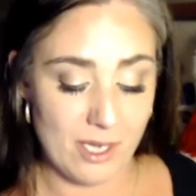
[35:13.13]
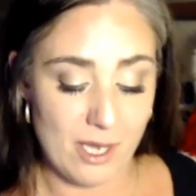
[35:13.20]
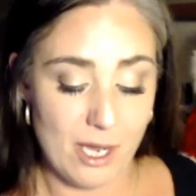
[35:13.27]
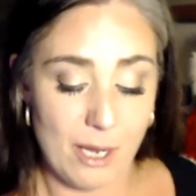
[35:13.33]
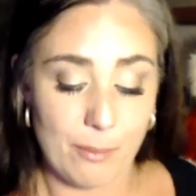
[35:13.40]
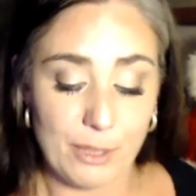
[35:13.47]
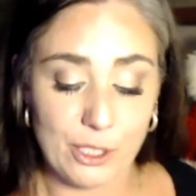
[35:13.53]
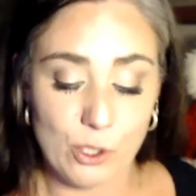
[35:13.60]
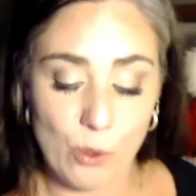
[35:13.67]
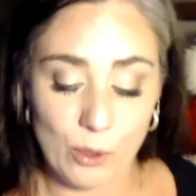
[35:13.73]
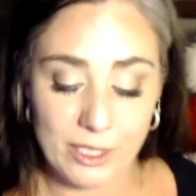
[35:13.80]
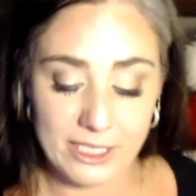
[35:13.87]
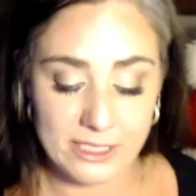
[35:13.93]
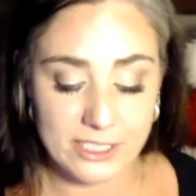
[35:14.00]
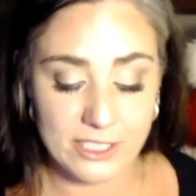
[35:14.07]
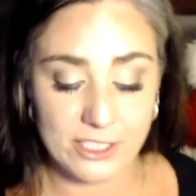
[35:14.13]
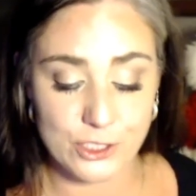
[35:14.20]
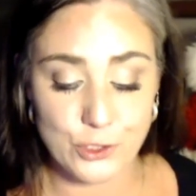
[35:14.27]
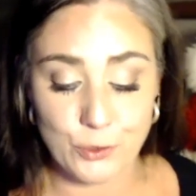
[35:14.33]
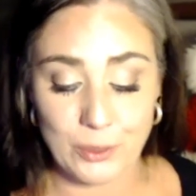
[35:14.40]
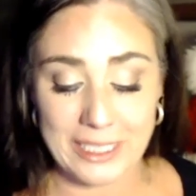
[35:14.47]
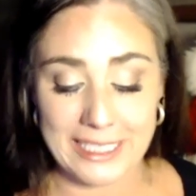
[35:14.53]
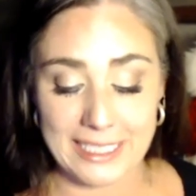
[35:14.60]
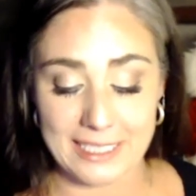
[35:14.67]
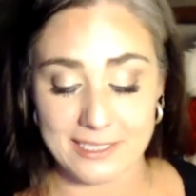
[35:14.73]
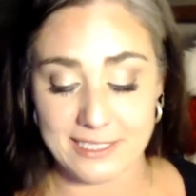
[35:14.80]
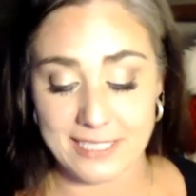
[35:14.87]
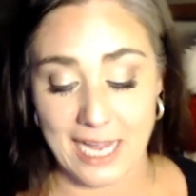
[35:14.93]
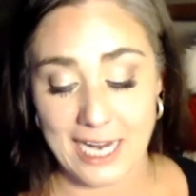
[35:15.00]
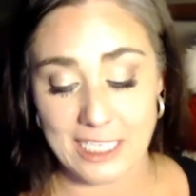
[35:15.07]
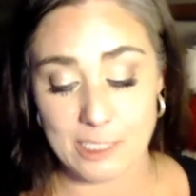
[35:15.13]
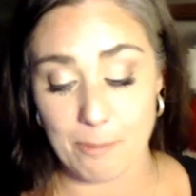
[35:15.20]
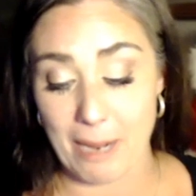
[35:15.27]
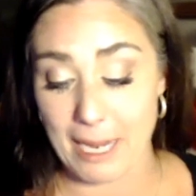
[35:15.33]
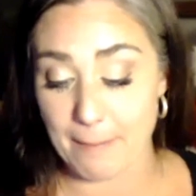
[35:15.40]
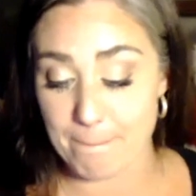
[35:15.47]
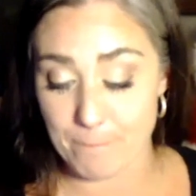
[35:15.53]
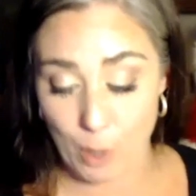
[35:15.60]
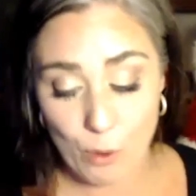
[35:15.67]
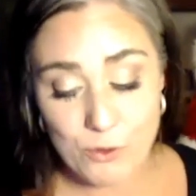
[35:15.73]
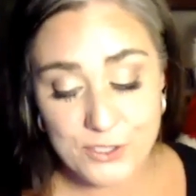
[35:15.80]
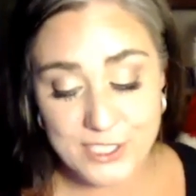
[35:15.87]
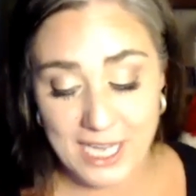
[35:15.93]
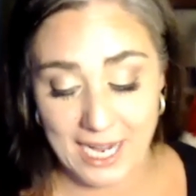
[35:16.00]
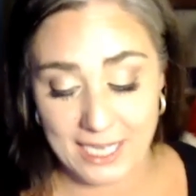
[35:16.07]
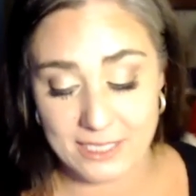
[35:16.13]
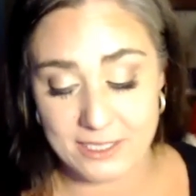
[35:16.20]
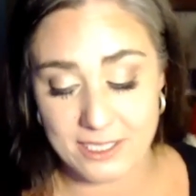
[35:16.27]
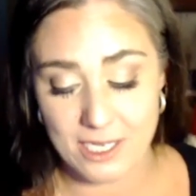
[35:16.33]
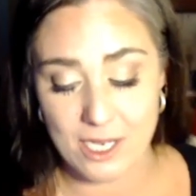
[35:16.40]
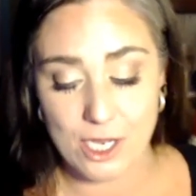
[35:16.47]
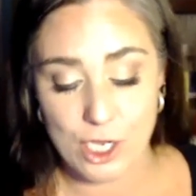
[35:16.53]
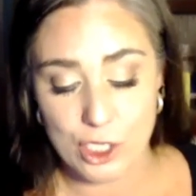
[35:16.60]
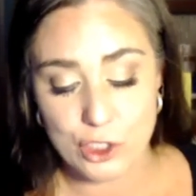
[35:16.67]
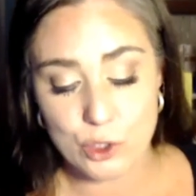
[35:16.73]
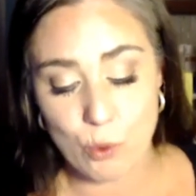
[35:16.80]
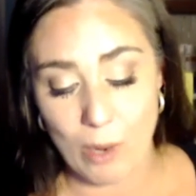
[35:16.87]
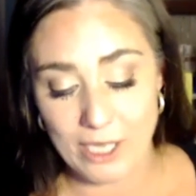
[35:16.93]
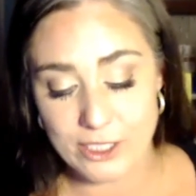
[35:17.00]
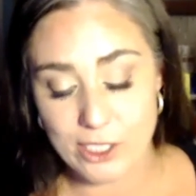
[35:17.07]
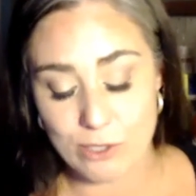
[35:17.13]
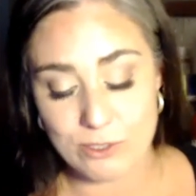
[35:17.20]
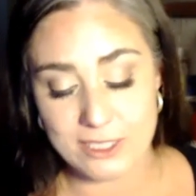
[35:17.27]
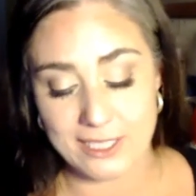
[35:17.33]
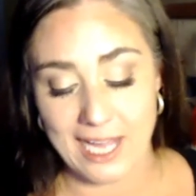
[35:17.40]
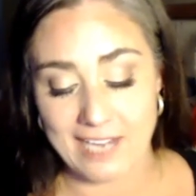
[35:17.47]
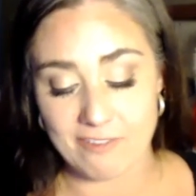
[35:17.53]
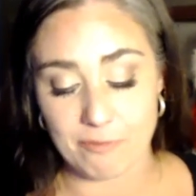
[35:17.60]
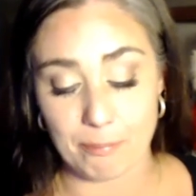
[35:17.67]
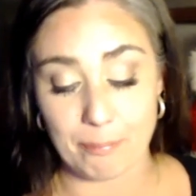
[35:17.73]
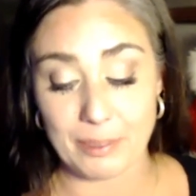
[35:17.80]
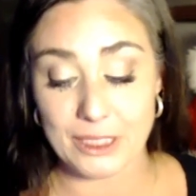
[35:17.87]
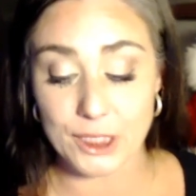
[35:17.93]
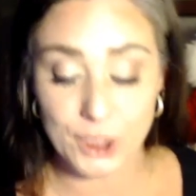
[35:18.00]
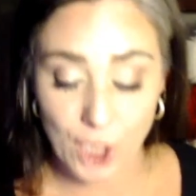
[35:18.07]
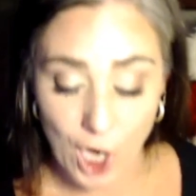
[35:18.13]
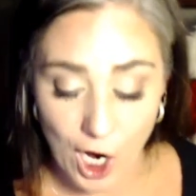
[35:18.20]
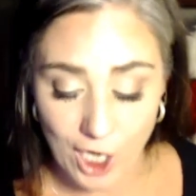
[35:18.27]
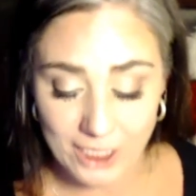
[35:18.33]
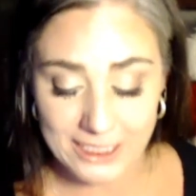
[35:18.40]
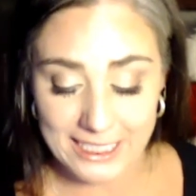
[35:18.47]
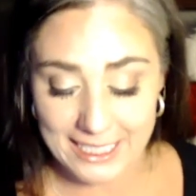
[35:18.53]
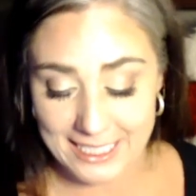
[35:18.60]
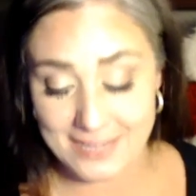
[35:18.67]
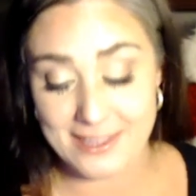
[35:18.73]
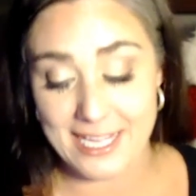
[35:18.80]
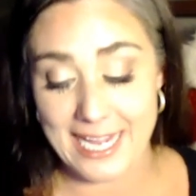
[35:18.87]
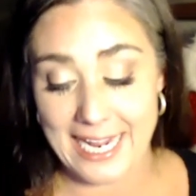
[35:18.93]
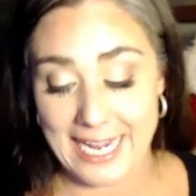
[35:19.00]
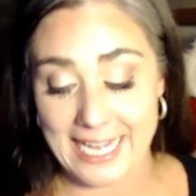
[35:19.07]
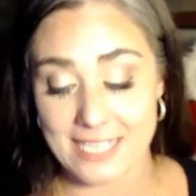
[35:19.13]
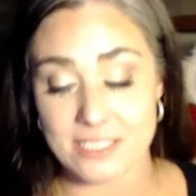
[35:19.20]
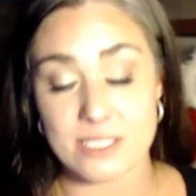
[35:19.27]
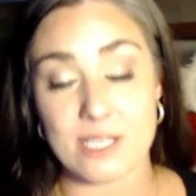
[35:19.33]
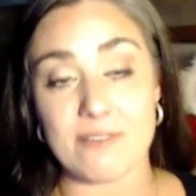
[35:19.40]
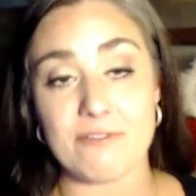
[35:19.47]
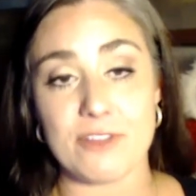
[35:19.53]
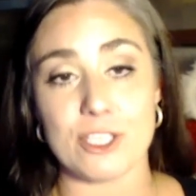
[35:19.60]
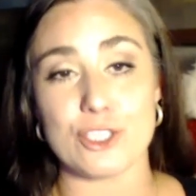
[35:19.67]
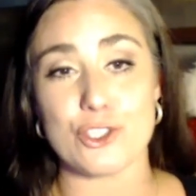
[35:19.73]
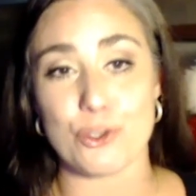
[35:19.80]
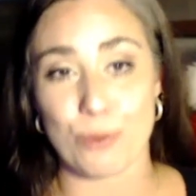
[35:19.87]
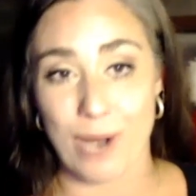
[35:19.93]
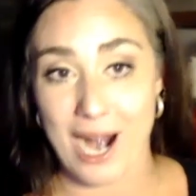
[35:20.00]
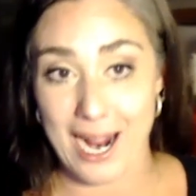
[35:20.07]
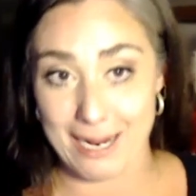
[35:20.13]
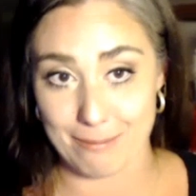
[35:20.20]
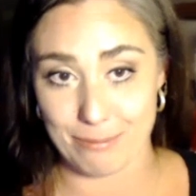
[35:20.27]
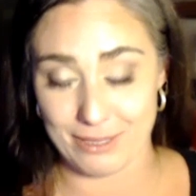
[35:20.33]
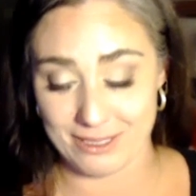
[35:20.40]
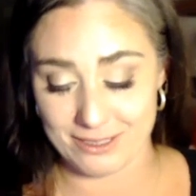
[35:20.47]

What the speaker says: But according to the treaty signed by both sides, Squanto's life belonged in the hands of the tribe.